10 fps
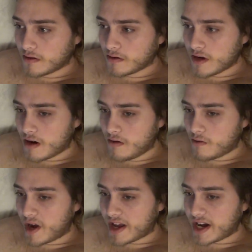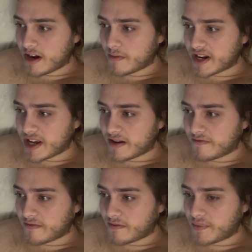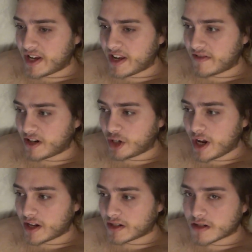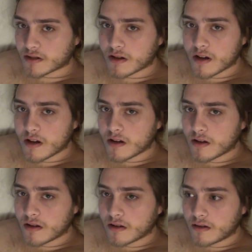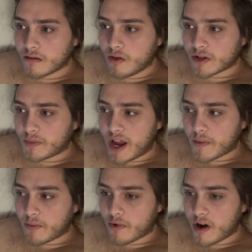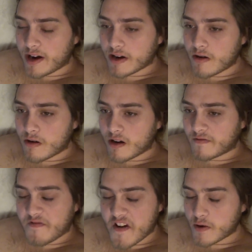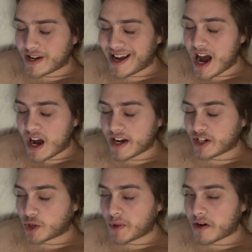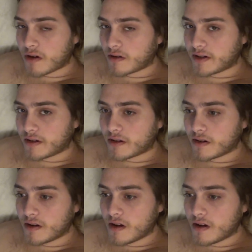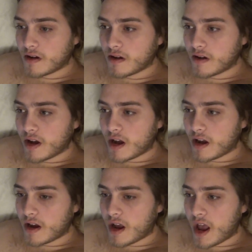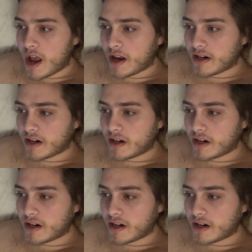You know, why can't everybody give be given a chance? Most black people I know are very kind and sweethearted. And